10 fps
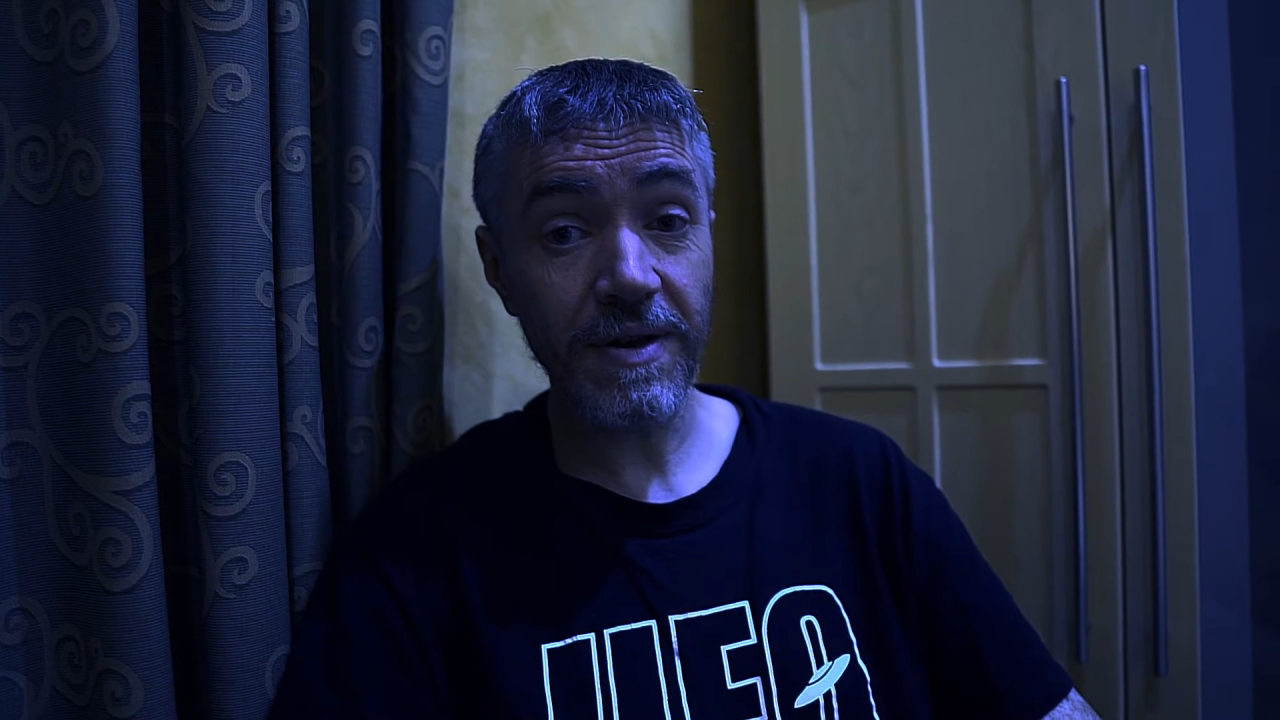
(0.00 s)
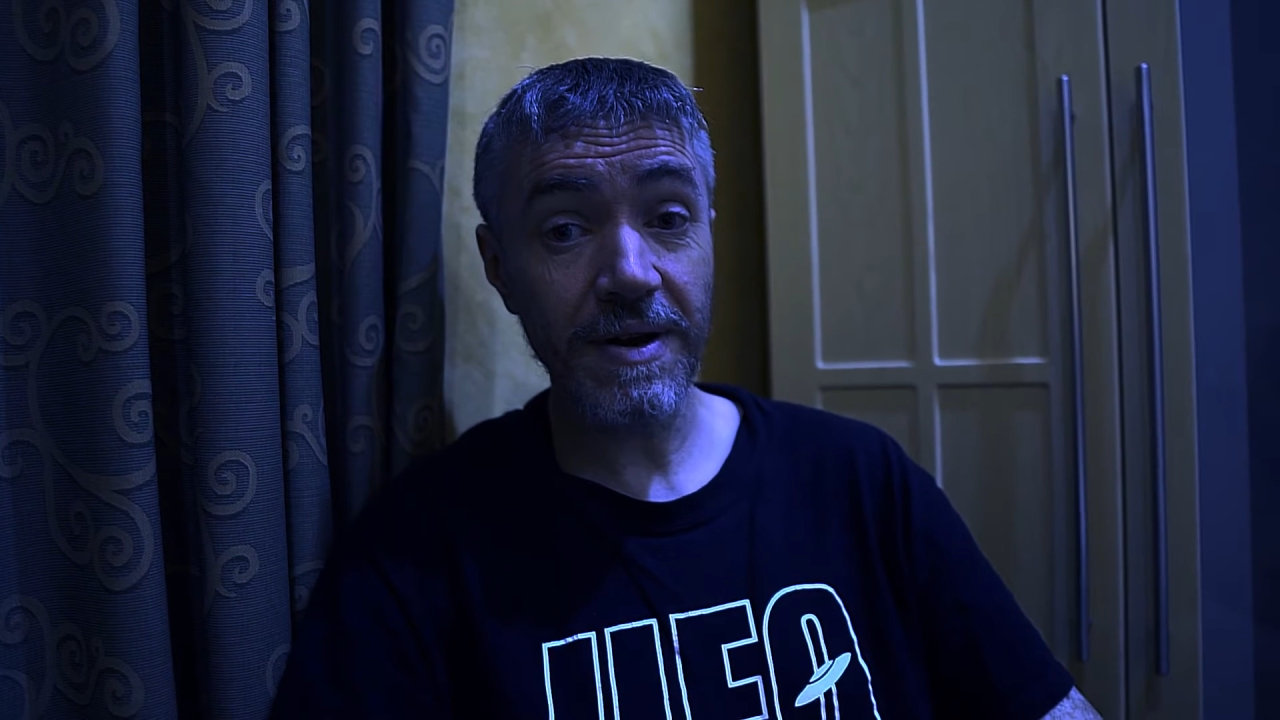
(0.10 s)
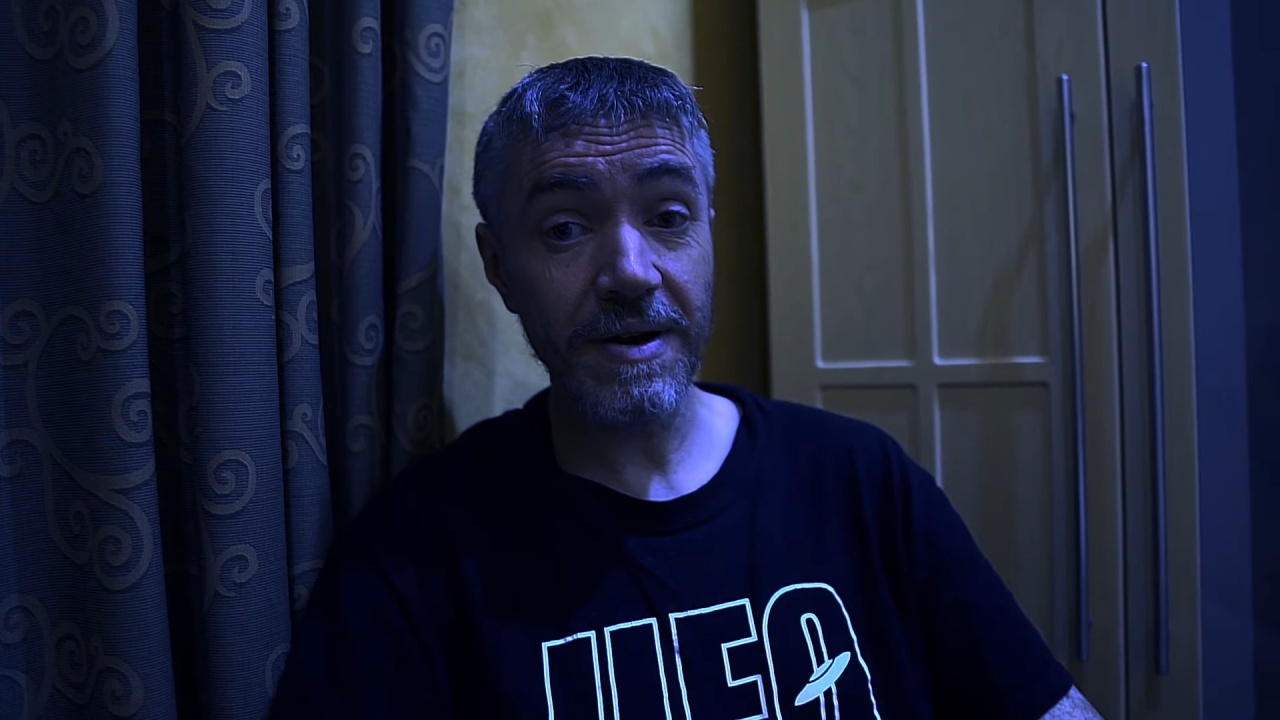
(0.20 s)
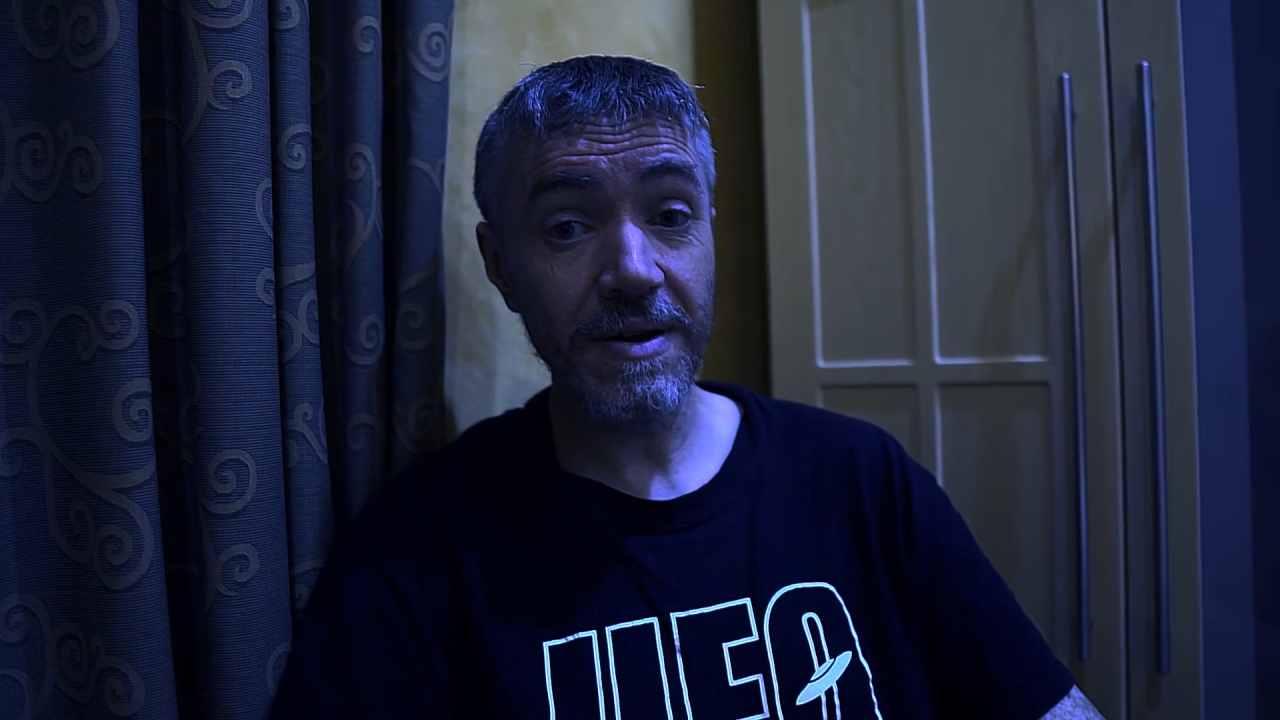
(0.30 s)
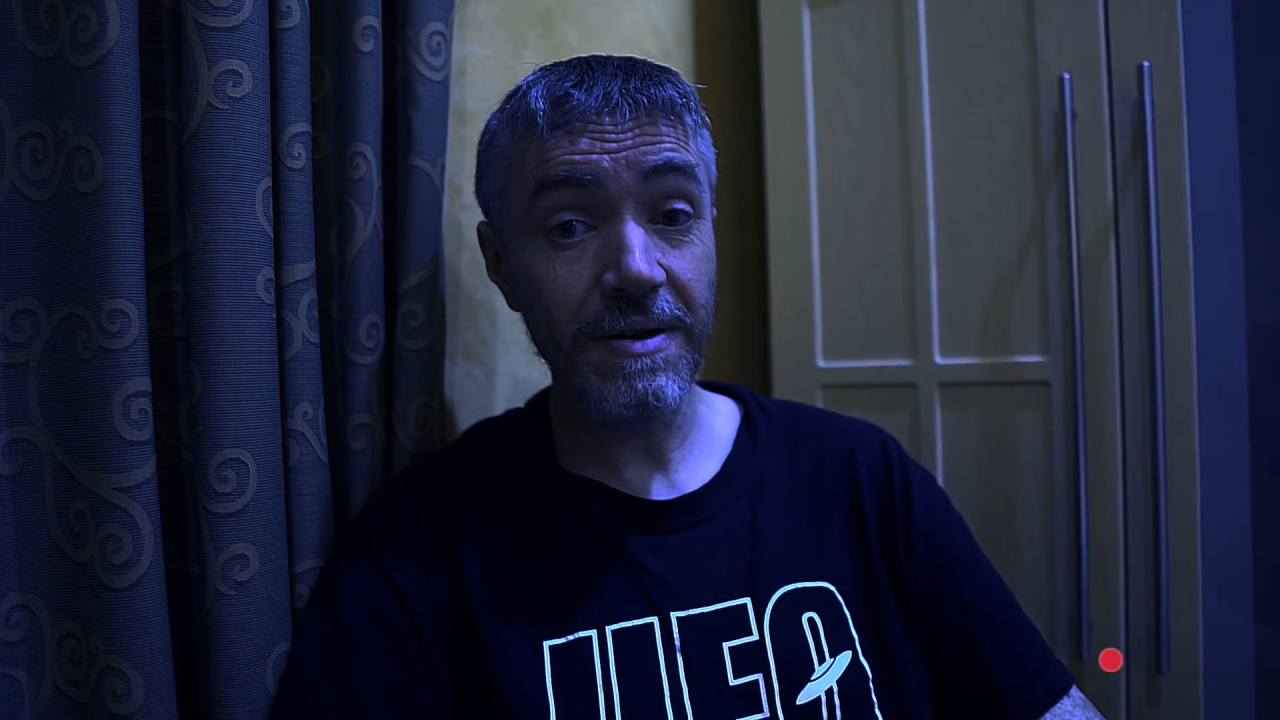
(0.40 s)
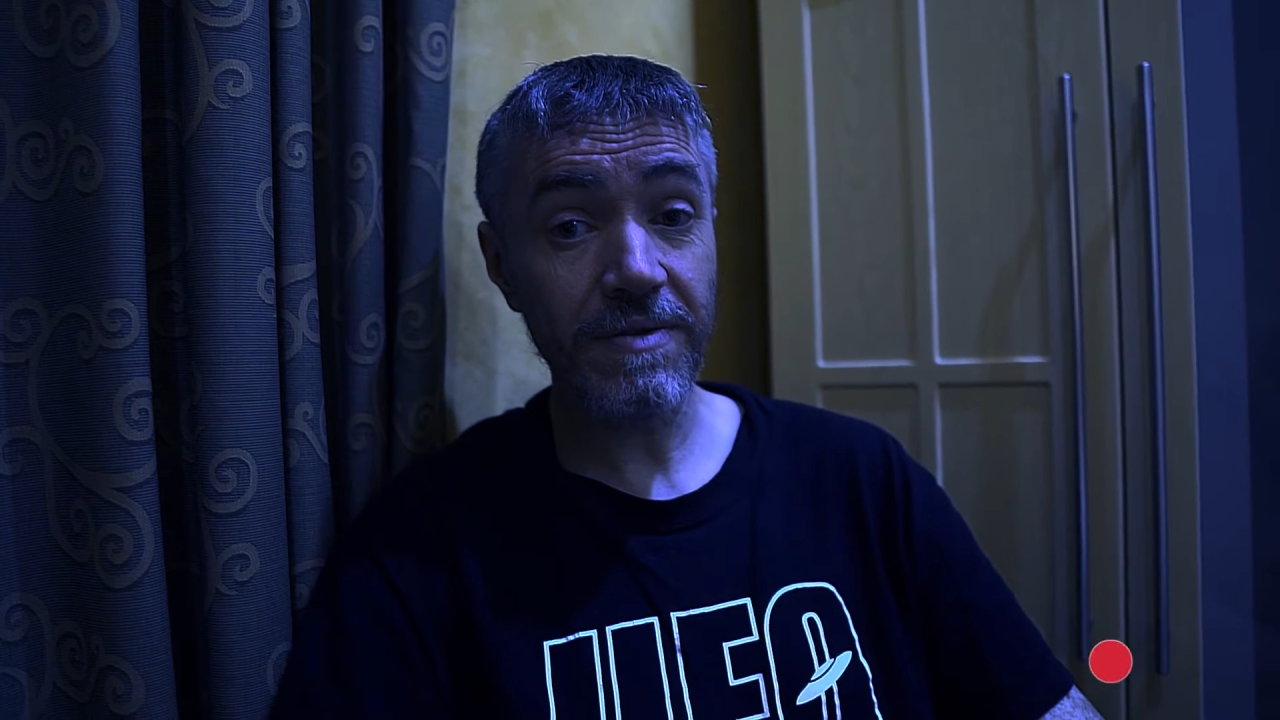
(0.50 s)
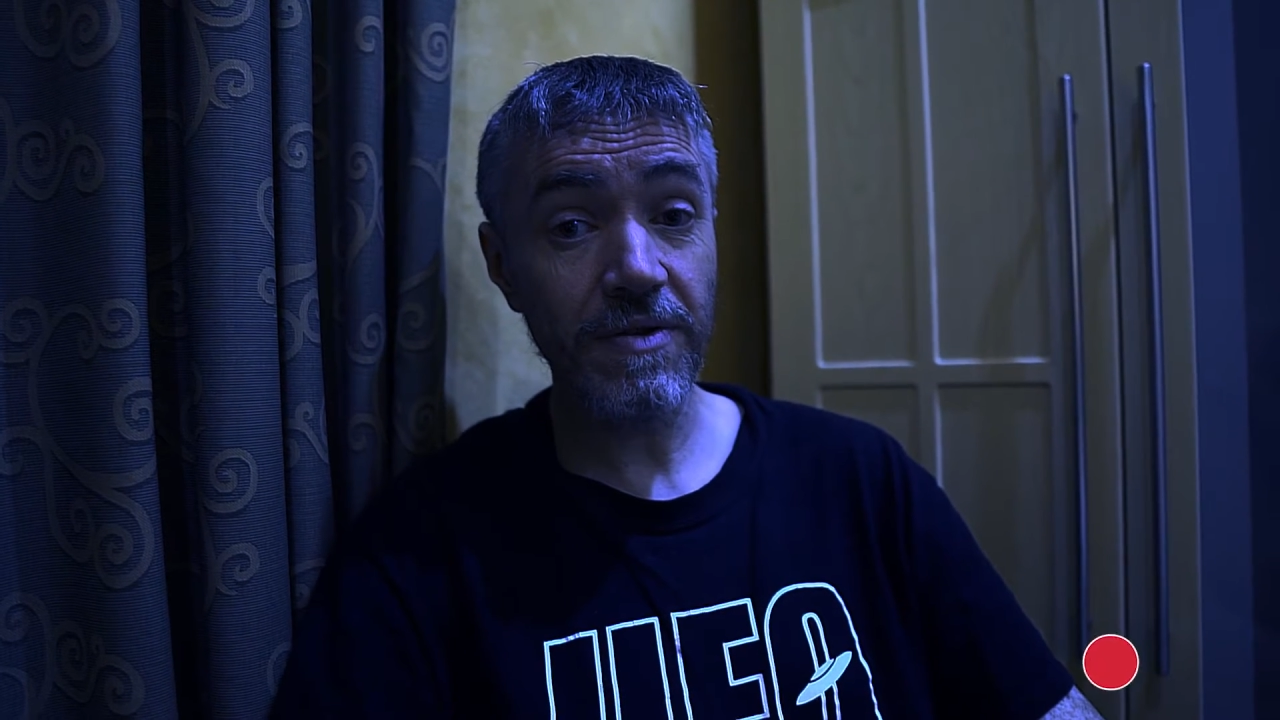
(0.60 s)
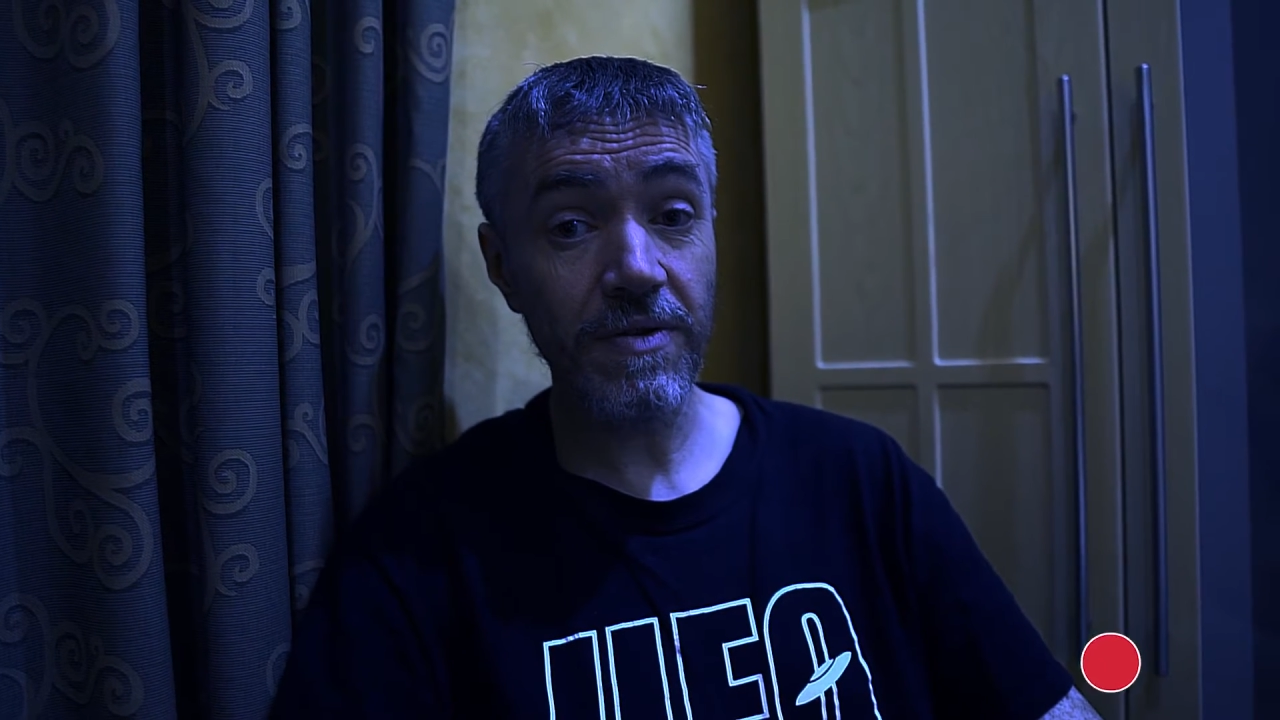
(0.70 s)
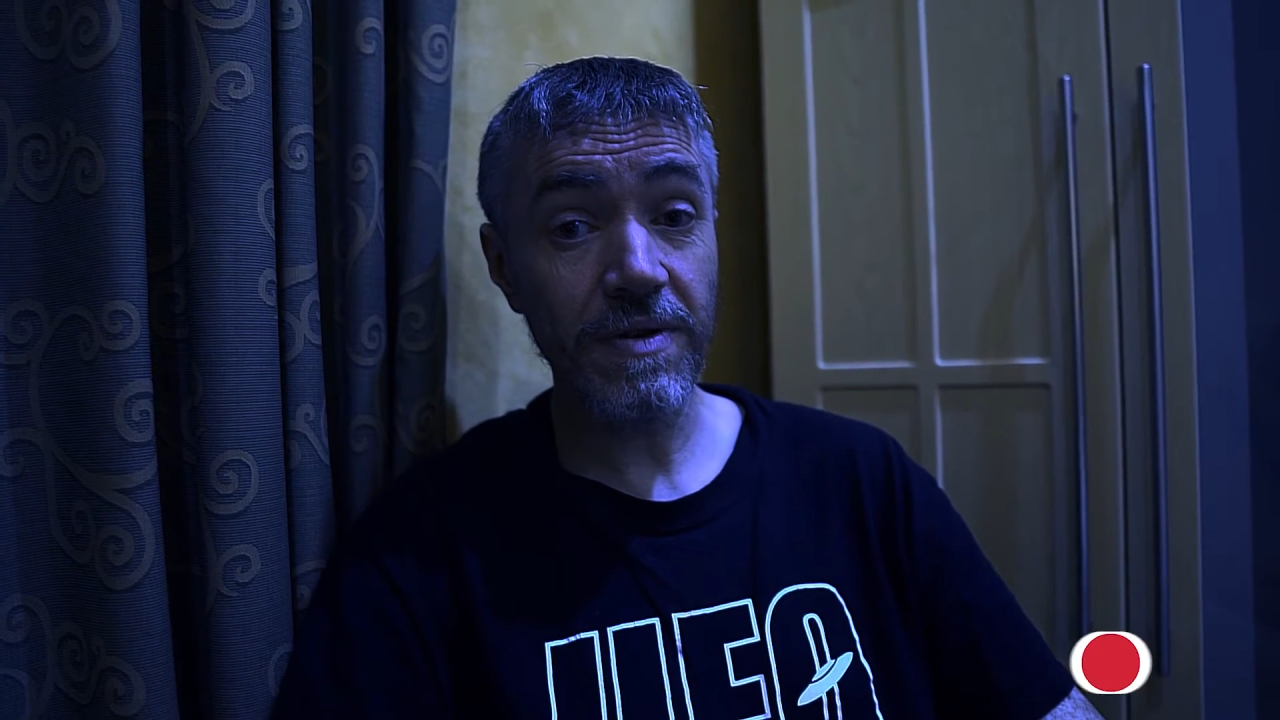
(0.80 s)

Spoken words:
Carlisle 2